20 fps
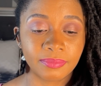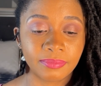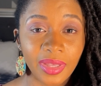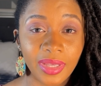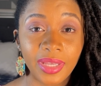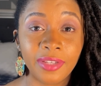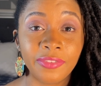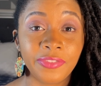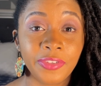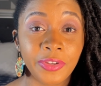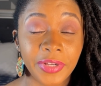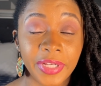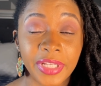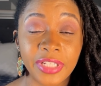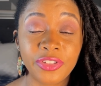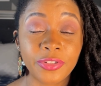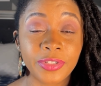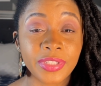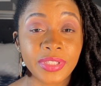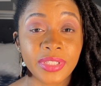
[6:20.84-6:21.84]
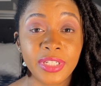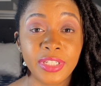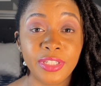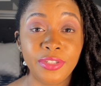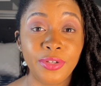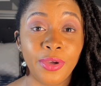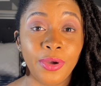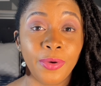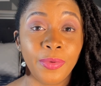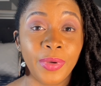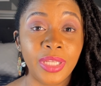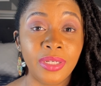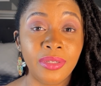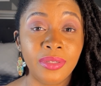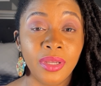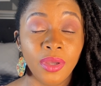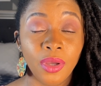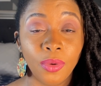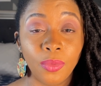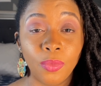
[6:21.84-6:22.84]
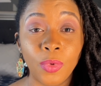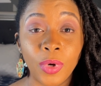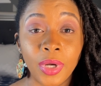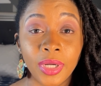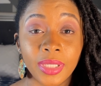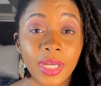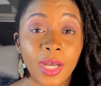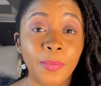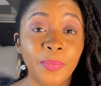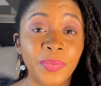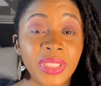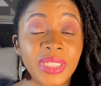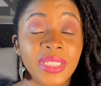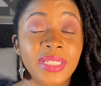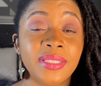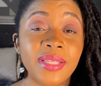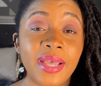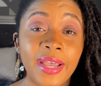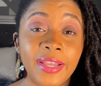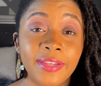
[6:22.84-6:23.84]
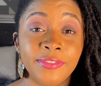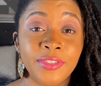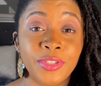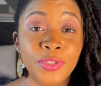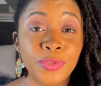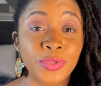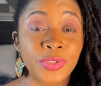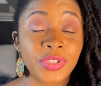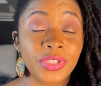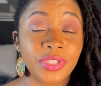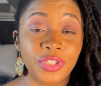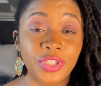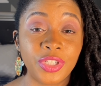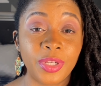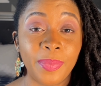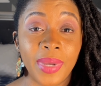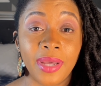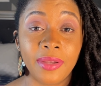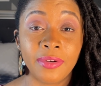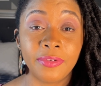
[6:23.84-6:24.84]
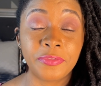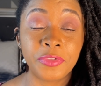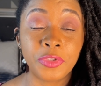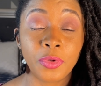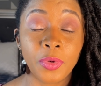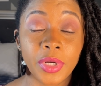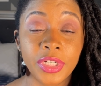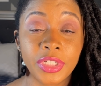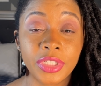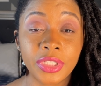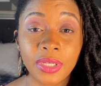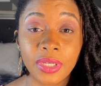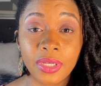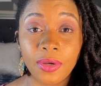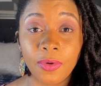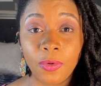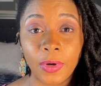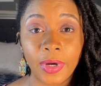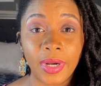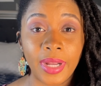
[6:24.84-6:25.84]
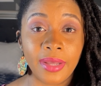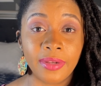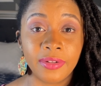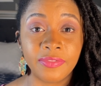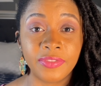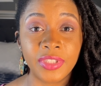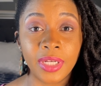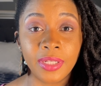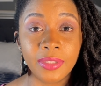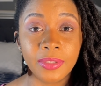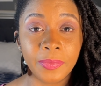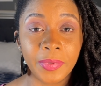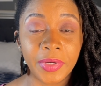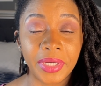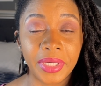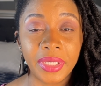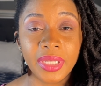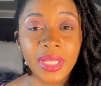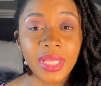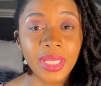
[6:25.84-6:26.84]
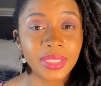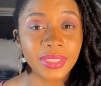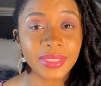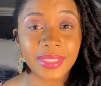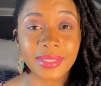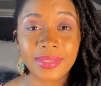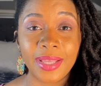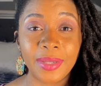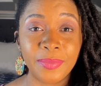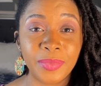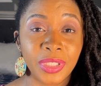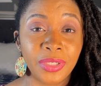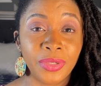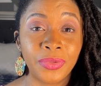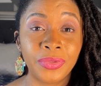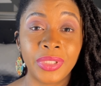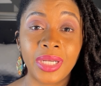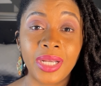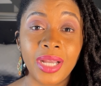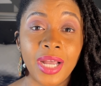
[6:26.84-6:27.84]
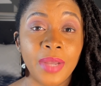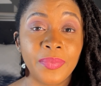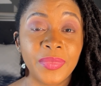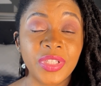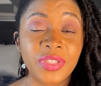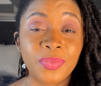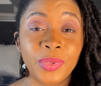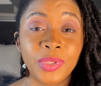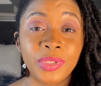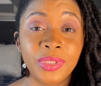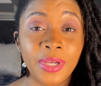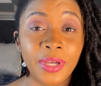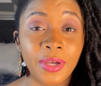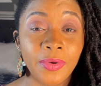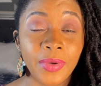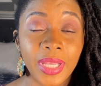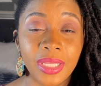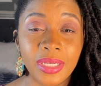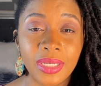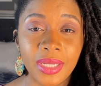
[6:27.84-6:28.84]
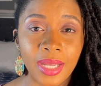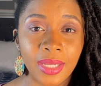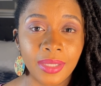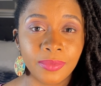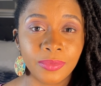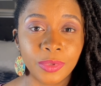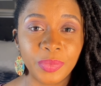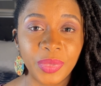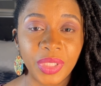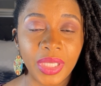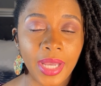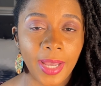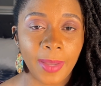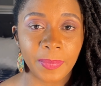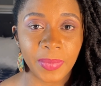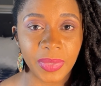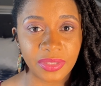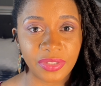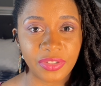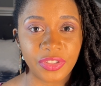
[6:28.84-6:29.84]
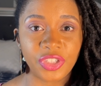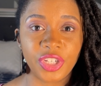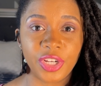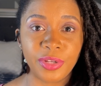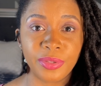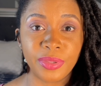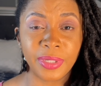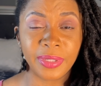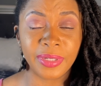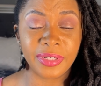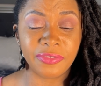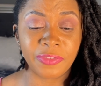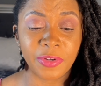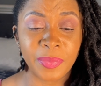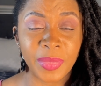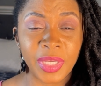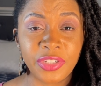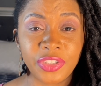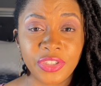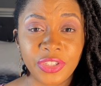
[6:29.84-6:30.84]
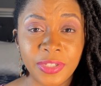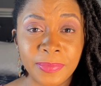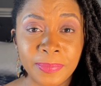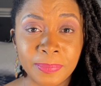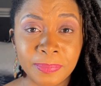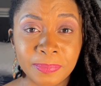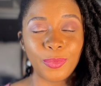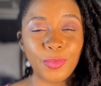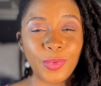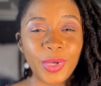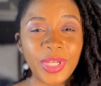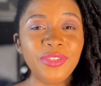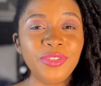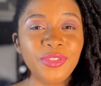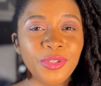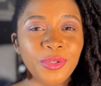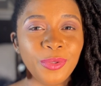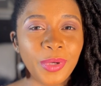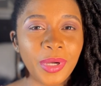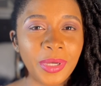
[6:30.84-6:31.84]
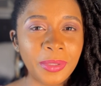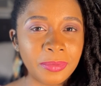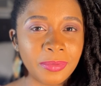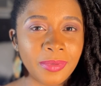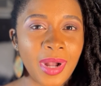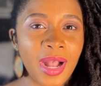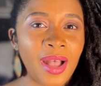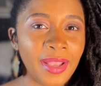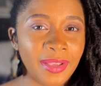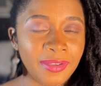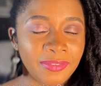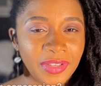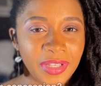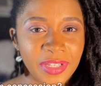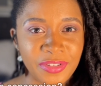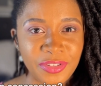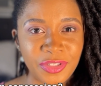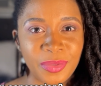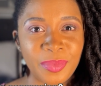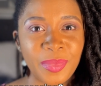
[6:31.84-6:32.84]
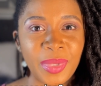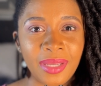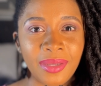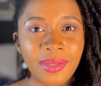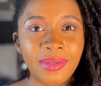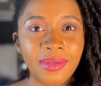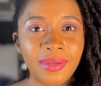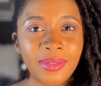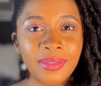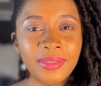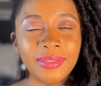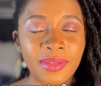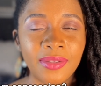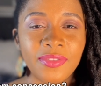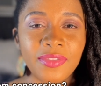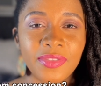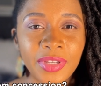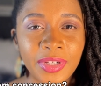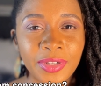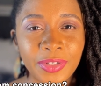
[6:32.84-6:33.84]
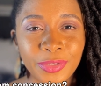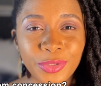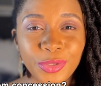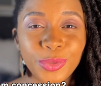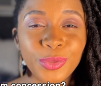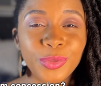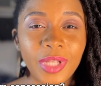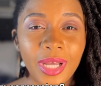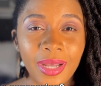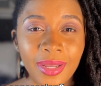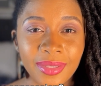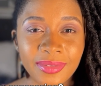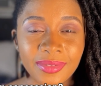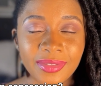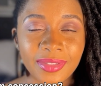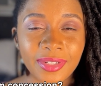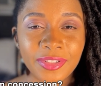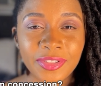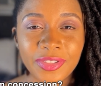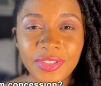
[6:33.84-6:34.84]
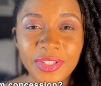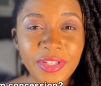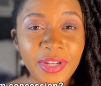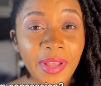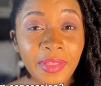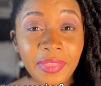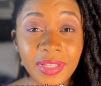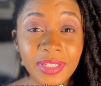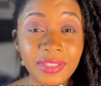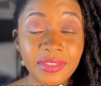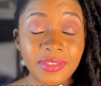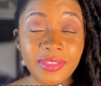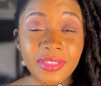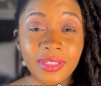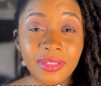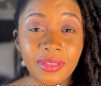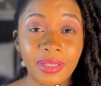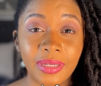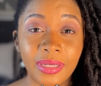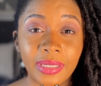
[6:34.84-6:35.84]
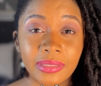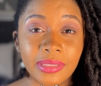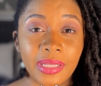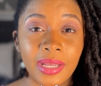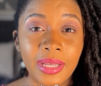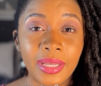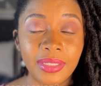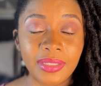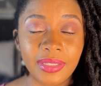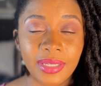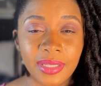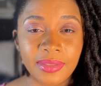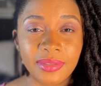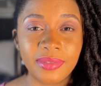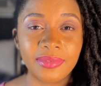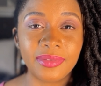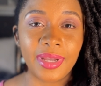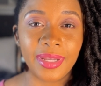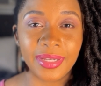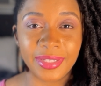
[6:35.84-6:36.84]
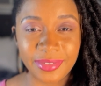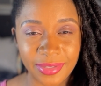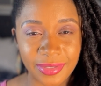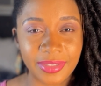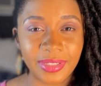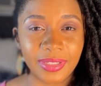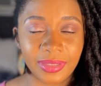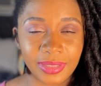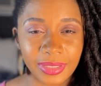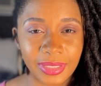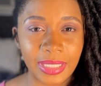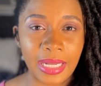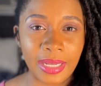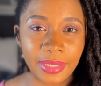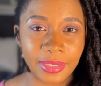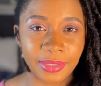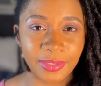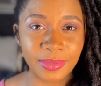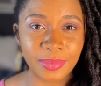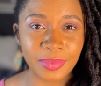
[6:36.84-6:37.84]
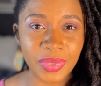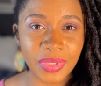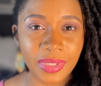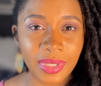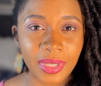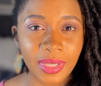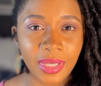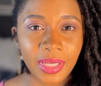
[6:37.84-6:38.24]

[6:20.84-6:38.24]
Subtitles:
If you're interested in knowing what companies I've used to ship out of Georgia or out of Delaware, just let me know in the comments below and I will be happy to share their information. When you arrive in Jamaica, there are two lines. There is the nothing to declare line and the line to declare items.